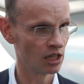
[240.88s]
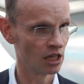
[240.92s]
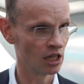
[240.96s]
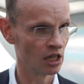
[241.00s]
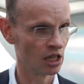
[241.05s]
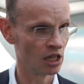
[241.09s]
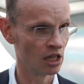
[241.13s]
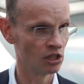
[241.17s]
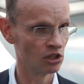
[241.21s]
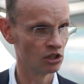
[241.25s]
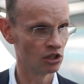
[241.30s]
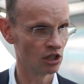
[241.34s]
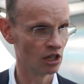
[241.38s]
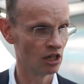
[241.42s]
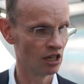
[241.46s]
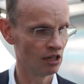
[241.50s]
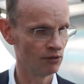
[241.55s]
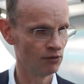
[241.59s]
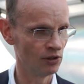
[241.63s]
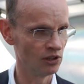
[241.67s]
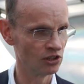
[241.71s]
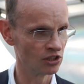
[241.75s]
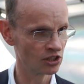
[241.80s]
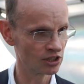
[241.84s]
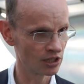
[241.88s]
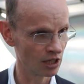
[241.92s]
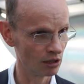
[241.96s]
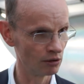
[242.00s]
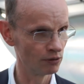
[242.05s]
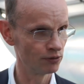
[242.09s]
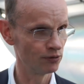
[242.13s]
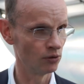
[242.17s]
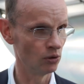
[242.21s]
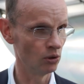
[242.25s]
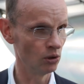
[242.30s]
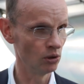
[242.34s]
and if he's
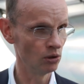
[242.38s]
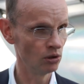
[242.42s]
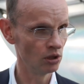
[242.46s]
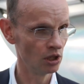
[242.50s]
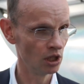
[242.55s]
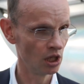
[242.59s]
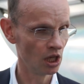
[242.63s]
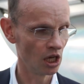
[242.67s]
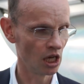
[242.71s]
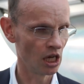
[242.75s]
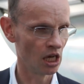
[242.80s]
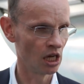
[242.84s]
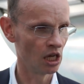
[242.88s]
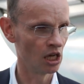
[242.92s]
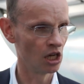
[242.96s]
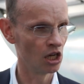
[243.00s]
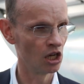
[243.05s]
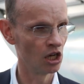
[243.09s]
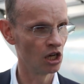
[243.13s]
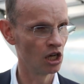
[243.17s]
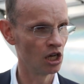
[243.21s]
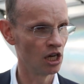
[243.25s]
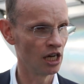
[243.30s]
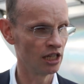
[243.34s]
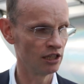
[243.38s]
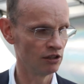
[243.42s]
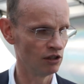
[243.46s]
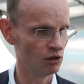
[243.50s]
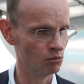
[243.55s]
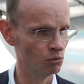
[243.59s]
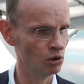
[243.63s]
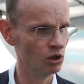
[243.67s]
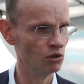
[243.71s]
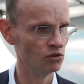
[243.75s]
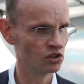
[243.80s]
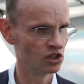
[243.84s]
skillful and
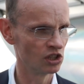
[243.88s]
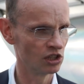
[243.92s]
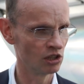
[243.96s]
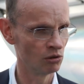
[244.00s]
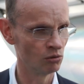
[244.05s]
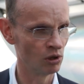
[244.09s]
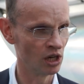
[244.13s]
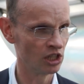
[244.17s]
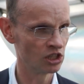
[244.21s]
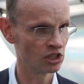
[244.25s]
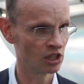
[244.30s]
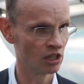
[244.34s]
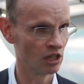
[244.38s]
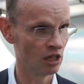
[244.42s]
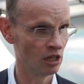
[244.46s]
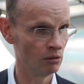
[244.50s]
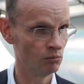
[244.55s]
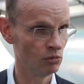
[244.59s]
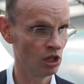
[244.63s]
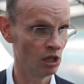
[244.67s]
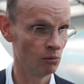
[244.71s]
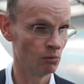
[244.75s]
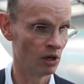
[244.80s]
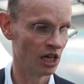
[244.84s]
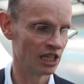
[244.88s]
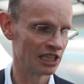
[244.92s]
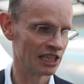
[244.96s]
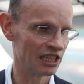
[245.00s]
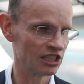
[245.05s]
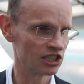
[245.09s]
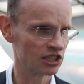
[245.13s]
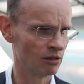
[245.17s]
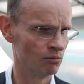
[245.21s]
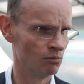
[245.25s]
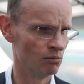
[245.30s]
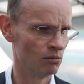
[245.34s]
he moves at the right time, he might
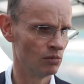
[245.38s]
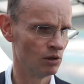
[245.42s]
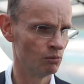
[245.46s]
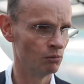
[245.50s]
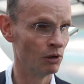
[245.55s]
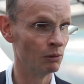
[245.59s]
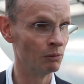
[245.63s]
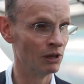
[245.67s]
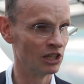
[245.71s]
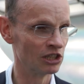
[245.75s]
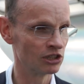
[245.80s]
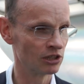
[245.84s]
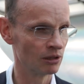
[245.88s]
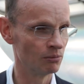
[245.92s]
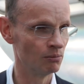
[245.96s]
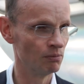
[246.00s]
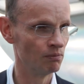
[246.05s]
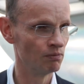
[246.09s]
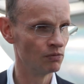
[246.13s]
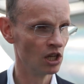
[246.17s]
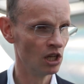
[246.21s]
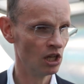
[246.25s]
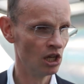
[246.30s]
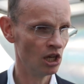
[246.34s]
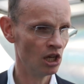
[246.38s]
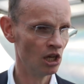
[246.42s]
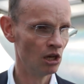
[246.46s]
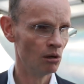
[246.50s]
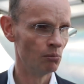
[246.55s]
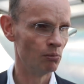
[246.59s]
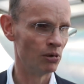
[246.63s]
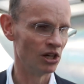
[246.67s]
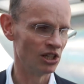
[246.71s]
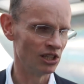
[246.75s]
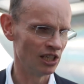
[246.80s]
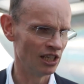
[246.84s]
get some momentum.
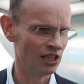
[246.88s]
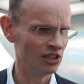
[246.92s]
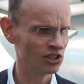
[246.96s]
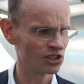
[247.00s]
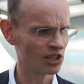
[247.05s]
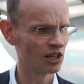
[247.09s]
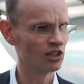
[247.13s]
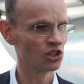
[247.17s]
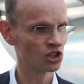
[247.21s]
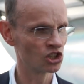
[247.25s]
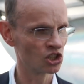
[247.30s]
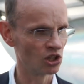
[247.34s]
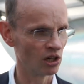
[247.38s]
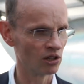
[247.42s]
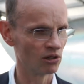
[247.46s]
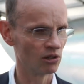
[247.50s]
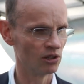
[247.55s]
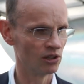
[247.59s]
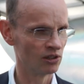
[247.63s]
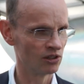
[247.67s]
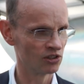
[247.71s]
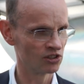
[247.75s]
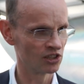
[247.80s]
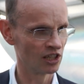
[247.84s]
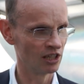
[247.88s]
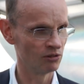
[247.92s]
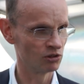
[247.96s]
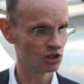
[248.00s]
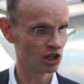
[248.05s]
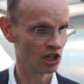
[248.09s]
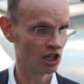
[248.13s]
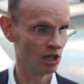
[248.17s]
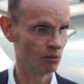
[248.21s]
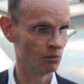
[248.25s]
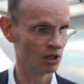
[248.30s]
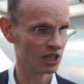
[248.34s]
But he's going to struggle at the same
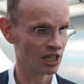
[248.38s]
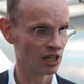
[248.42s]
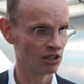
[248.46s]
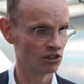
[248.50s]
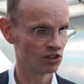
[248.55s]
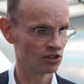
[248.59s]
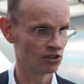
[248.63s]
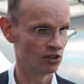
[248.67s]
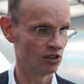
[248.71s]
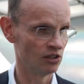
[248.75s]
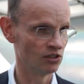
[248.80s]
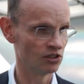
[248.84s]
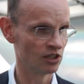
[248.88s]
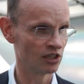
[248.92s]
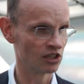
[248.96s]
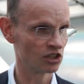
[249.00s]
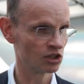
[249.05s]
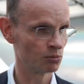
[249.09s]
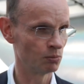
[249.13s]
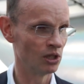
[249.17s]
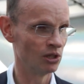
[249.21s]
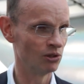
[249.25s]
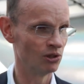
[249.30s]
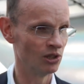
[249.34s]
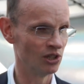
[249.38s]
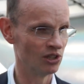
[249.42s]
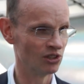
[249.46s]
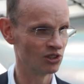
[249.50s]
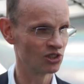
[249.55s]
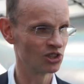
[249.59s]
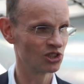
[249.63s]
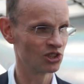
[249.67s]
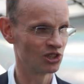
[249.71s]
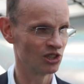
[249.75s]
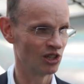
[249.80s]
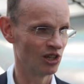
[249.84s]
time against these
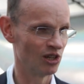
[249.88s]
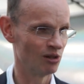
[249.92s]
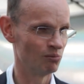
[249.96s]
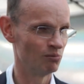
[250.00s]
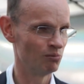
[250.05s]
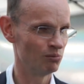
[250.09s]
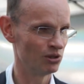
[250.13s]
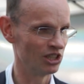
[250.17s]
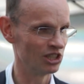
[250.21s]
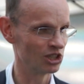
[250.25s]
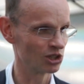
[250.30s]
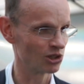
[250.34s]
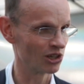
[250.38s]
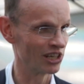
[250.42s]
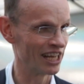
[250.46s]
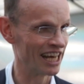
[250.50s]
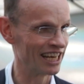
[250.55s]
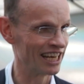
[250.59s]
experienced political